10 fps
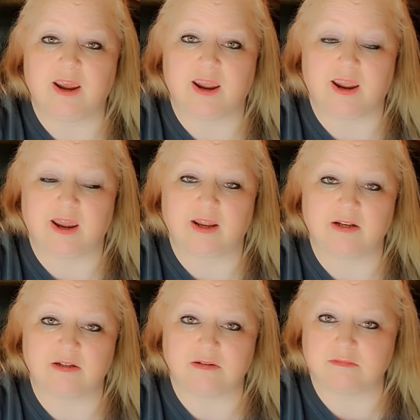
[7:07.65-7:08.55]

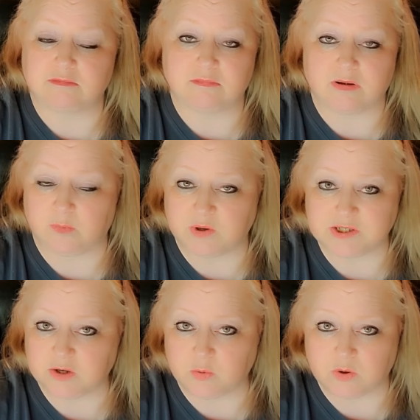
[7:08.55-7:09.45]
And I
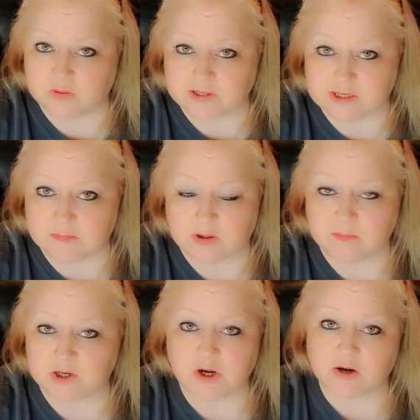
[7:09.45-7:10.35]
wasn't going to order the same thing
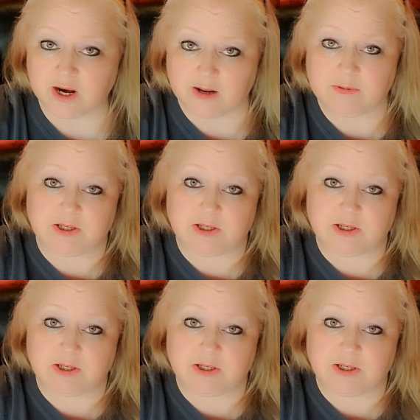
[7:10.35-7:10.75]
my daughter had,